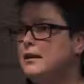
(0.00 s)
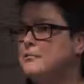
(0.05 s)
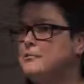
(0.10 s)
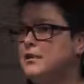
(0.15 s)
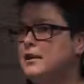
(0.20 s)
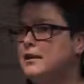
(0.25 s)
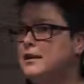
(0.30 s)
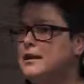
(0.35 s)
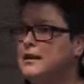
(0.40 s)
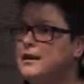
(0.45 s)
I'm
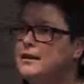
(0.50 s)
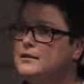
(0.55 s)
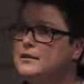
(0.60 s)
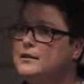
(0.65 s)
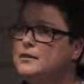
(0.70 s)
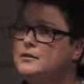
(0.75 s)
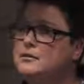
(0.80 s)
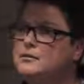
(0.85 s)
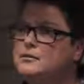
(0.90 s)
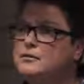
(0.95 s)
trying to get
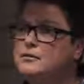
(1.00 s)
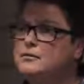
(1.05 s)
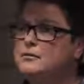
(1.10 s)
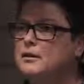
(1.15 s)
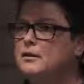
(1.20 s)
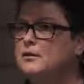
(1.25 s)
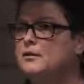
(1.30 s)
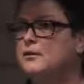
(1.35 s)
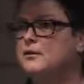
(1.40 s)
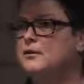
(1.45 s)
you,
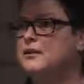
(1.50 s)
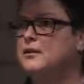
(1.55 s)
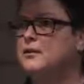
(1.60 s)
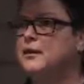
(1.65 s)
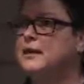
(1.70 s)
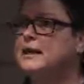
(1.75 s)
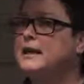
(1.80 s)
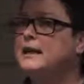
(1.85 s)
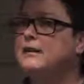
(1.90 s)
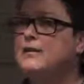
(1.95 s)
or, you
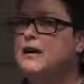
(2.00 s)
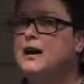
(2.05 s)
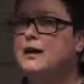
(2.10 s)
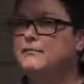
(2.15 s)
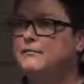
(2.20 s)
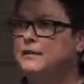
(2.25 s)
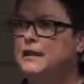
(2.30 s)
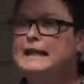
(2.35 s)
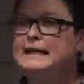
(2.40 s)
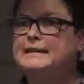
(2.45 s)
know, I get a
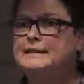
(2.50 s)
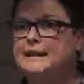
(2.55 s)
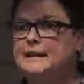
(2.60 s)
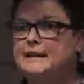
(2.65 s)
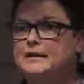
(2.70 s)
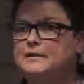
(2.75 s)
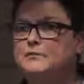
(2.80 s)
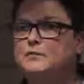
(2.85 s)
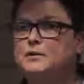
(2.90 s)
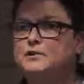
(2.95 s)
lot of
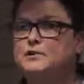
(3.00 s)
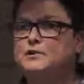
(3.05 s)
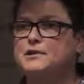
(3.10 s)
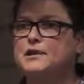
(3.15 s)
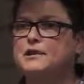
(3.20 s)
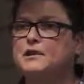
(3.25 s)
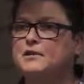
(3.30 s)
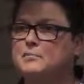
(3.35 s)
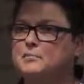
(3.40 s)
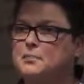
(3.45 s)
LinkedIn, which is
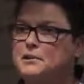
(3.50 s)
kind of the